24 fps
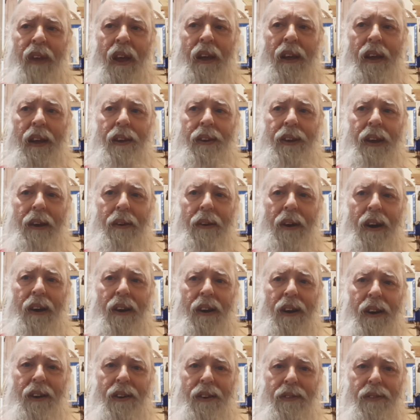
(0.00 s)
there
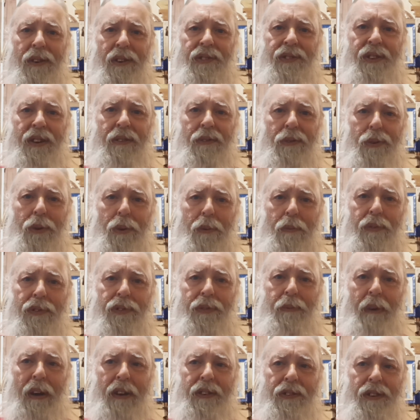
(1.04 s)
are Christian groups,
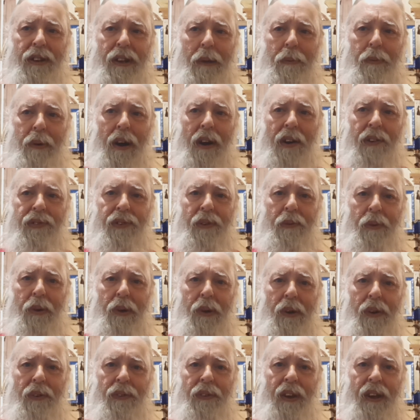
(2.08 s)
especially in the Protestant
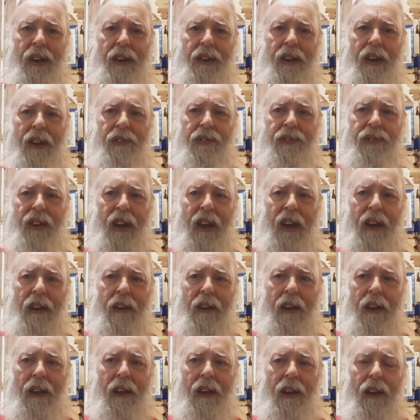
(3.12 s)
world, that
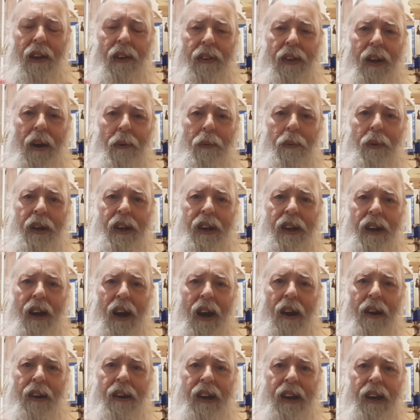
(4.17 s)
say that we
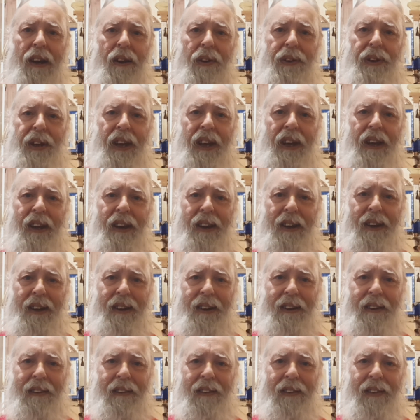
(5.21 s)
are guilty
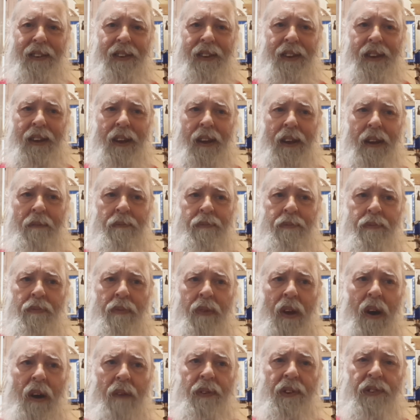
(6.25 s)

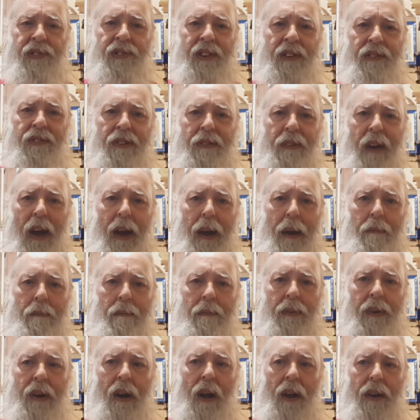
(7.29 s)
of the sins of Adam,
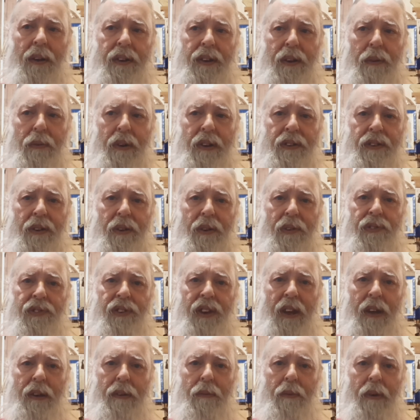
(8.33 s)
call it the original
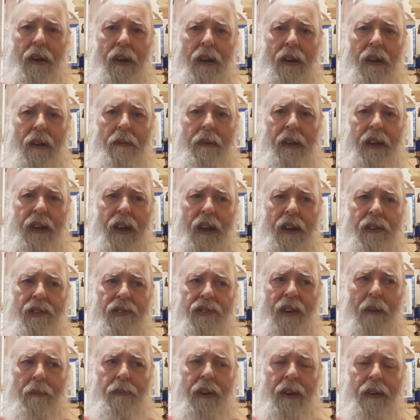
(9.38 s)
sin. Well, let me tell you
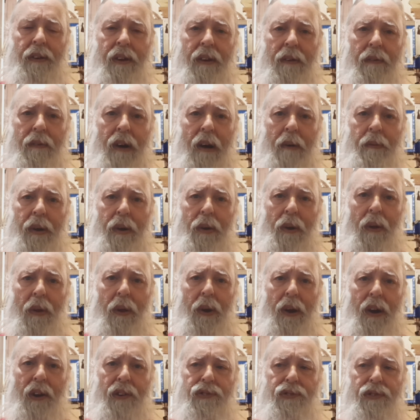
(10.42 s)
something. Well, I'm an
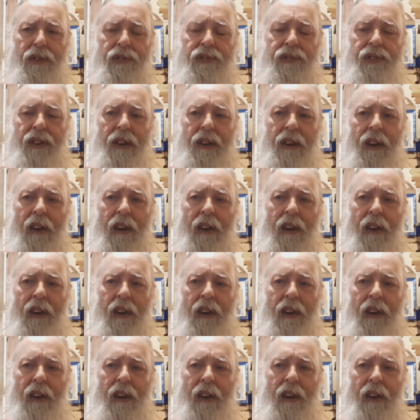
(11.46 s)
Orthodox Christian.